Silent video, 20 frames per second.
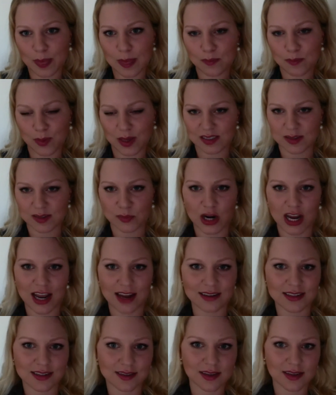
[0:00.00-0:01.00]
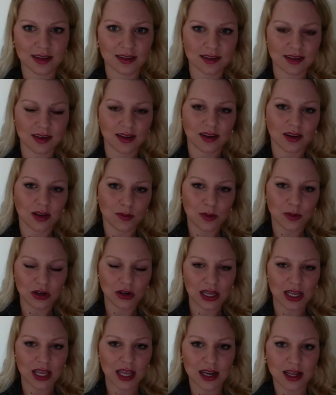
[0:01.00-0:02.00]
best practices in
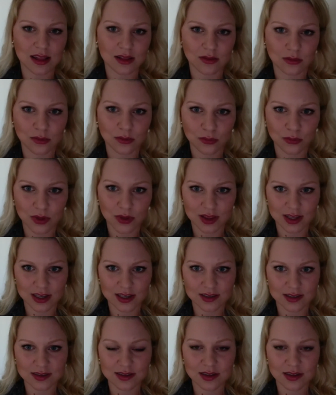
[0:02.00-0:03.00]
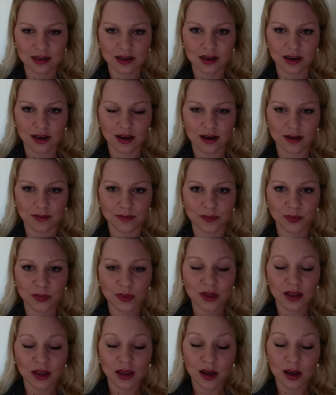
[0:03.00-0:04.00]
communicating with this
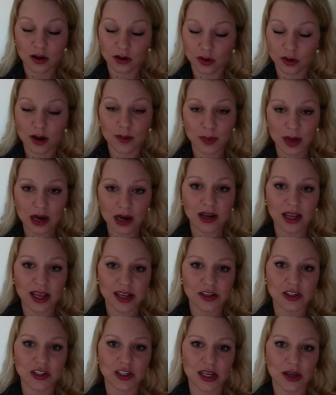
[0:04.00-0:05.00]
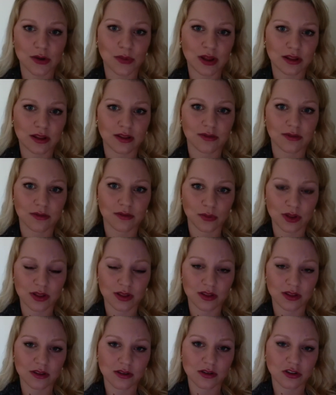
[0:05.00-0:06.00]
about HD with
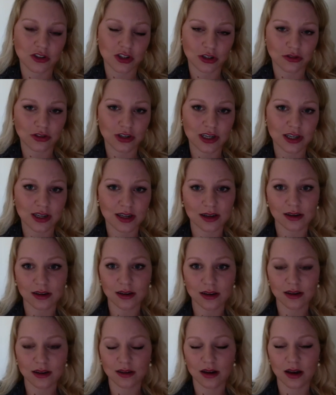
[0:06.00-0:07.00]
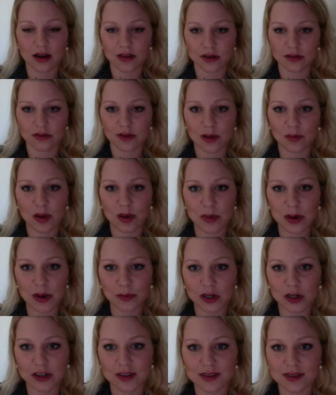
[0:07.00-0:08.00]
children and other family
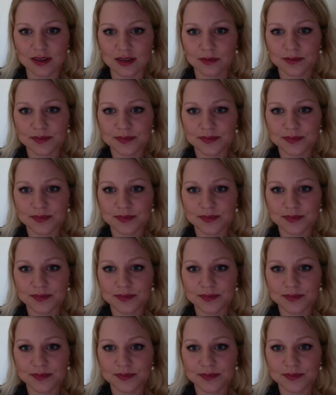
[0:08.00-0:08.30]
members.